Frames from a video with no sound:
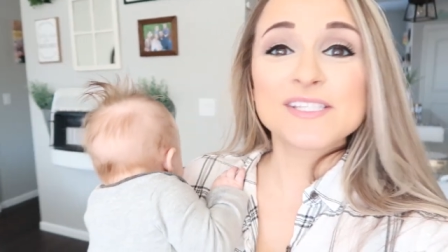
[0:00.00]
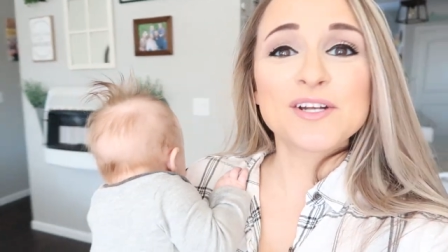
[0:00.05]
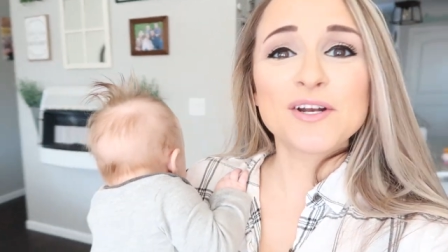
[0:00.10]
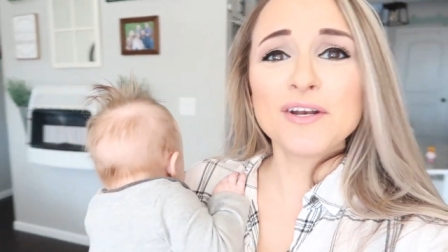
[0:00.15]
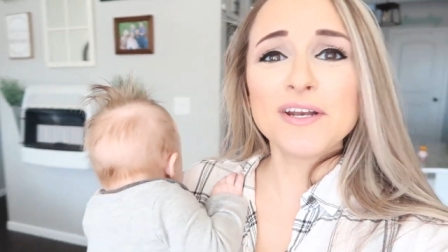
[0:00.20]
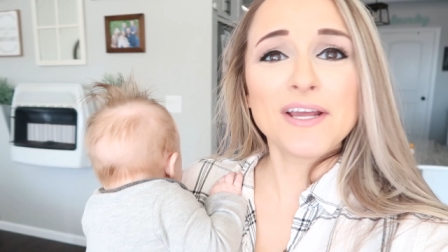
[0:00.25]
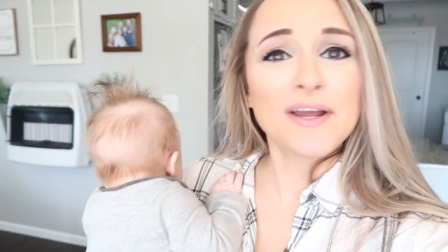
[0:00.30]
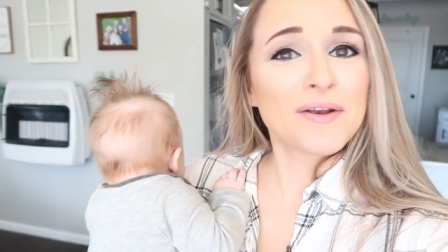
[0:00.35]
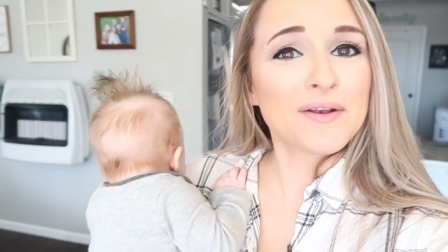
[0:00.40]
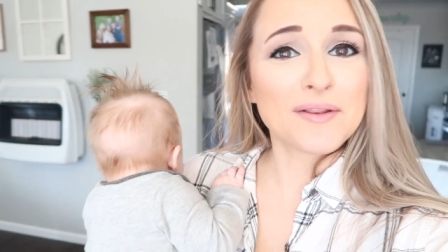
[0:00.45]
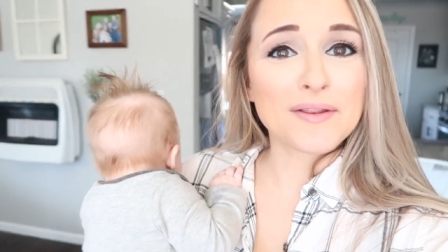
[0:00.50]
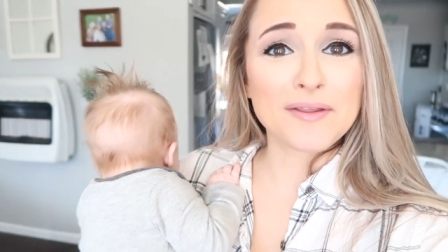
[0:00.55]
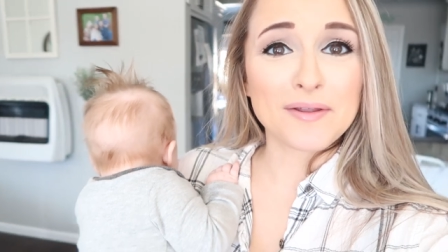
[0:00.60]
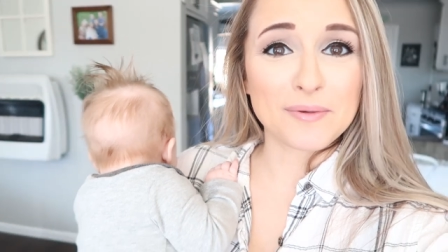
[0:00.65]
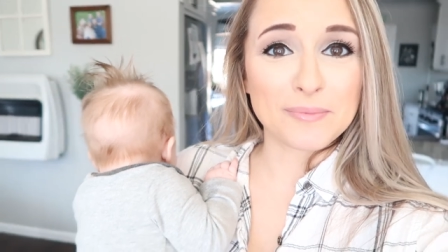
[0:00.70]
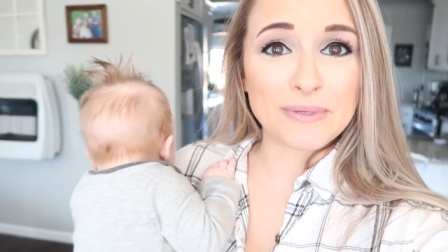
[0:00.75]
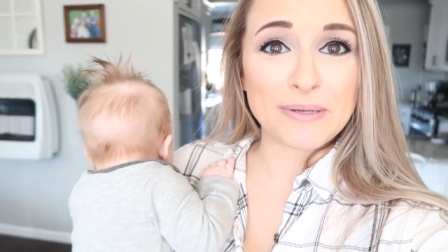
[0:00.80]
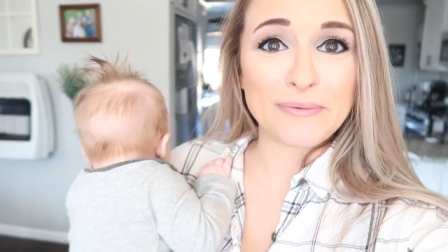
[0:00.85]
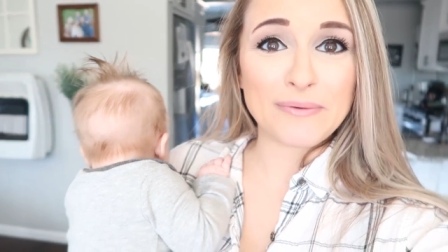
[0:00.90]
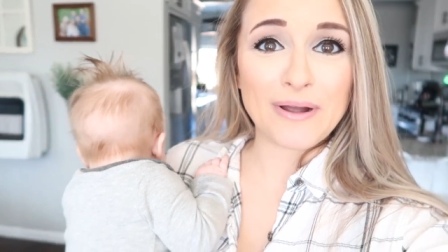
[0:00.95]
starting out a
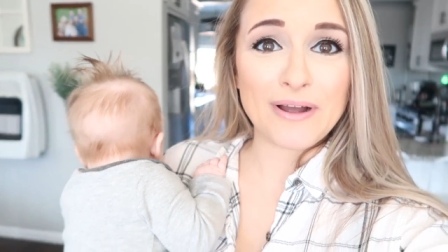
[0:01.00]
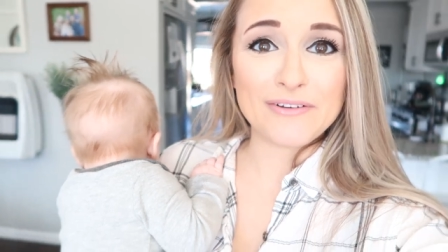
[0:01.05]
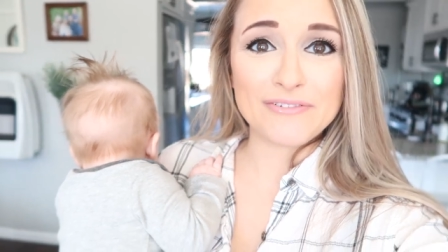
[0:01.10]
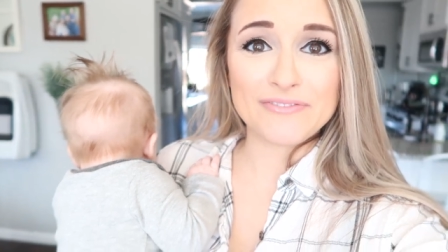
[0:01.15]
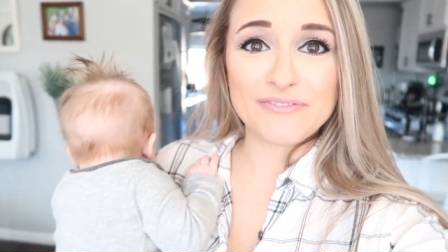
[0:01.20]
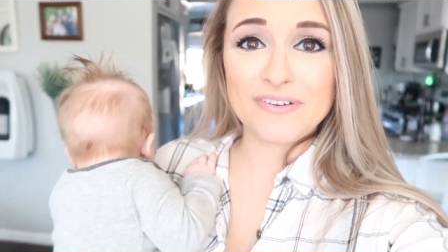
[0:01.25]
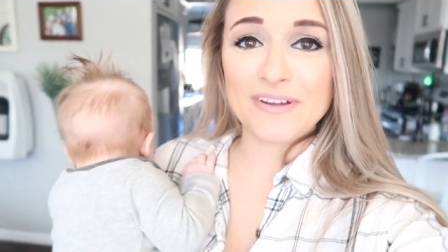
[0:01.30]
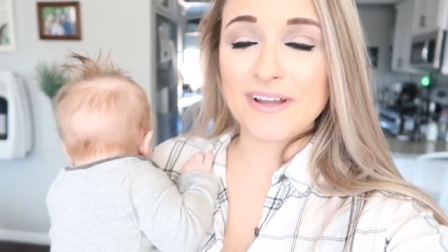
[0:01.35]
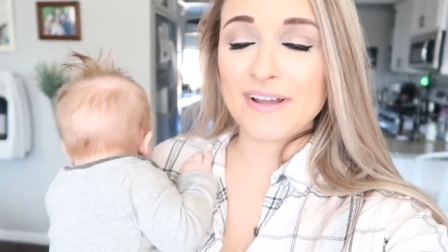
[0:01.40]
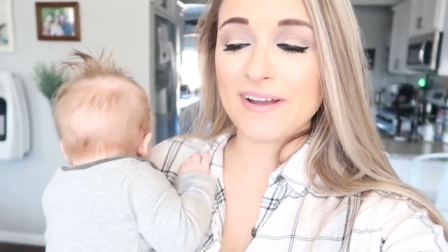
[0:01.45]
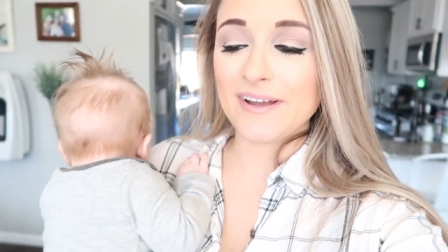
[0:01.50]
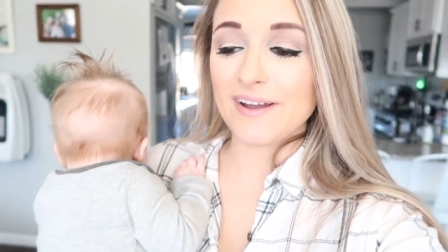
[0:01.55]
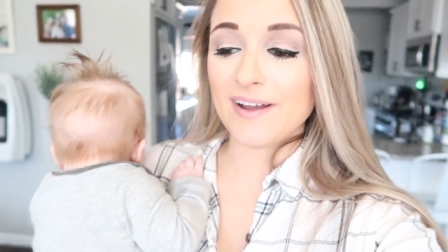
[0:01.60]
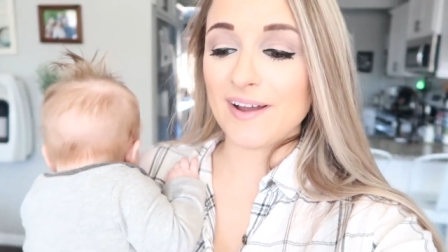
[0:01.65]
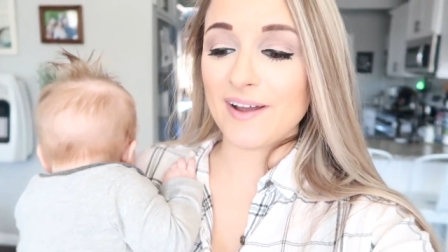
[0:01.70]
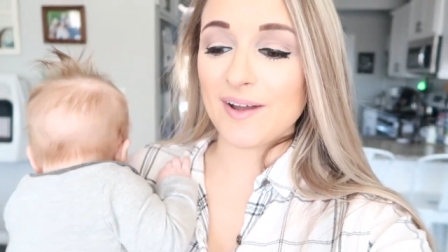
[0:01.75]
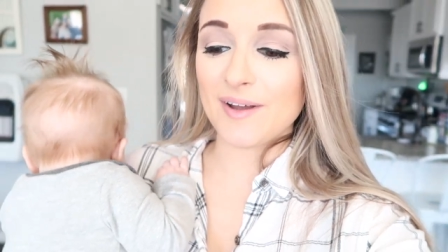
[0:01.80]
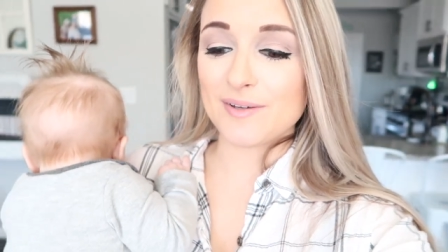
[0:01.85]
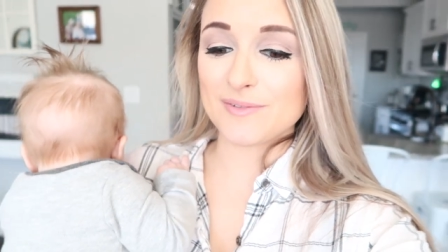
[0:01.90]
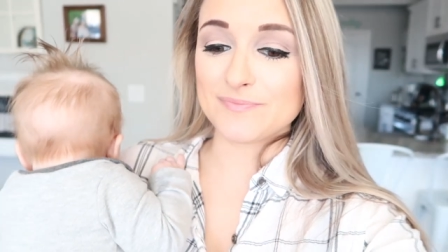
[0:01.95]
little bit rough.
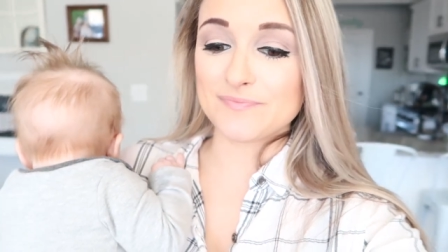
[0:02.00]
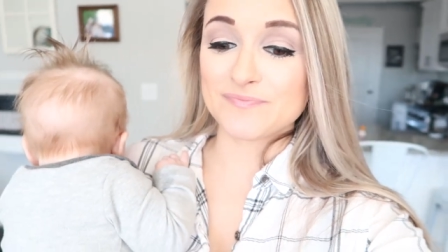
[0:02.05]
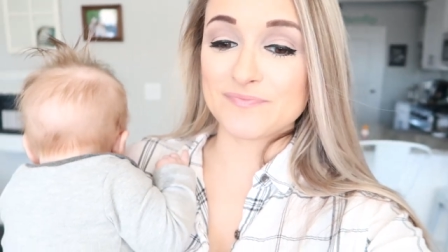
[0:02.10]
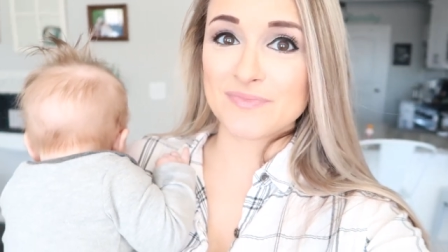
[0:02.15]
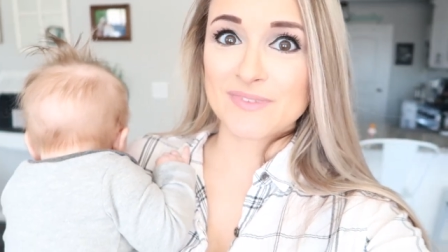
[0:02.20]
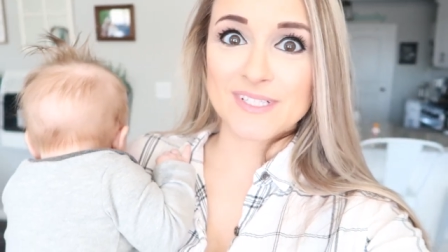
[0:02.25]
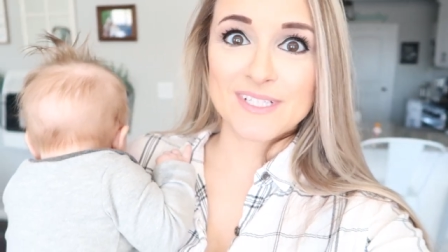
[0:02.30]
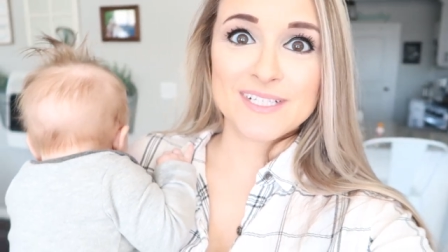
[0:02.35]
Um,